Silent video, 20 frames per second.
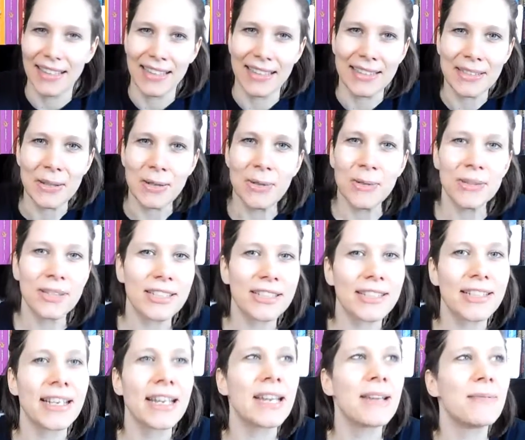It's all the
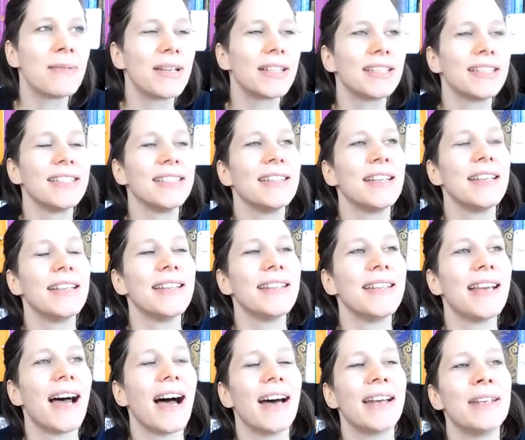same as in, in
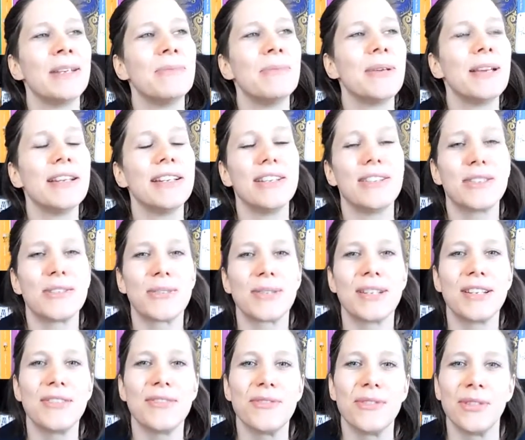the anime, and it's
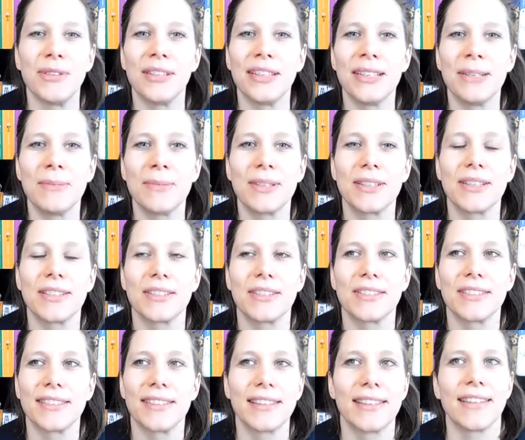really funny
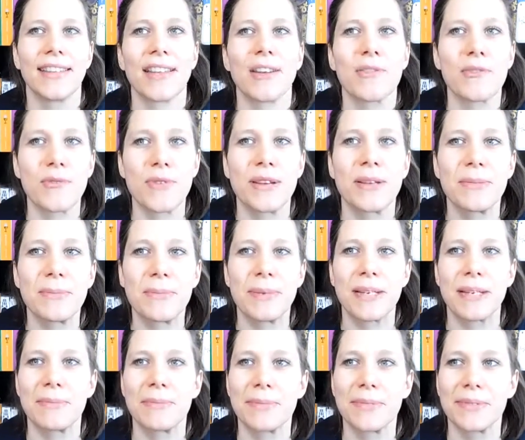because they're real
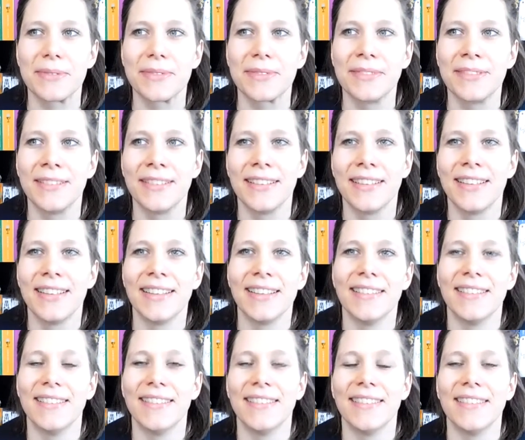people
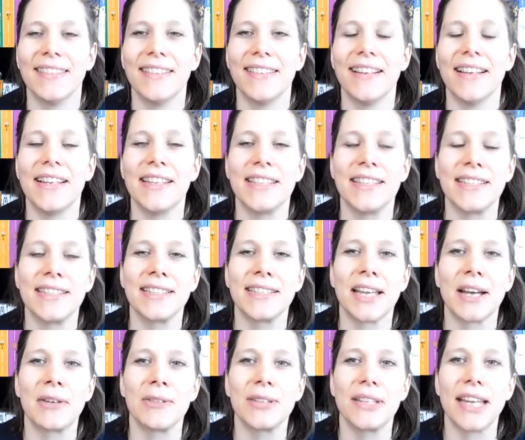and this is
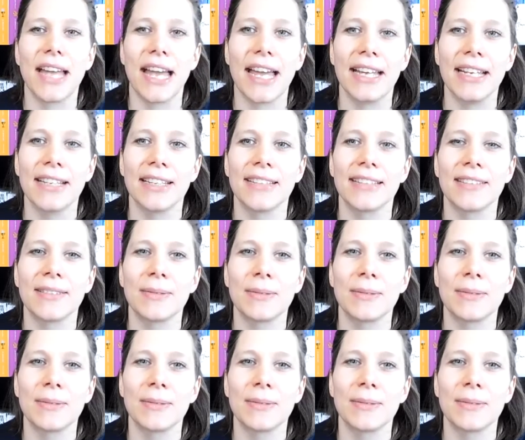how they act.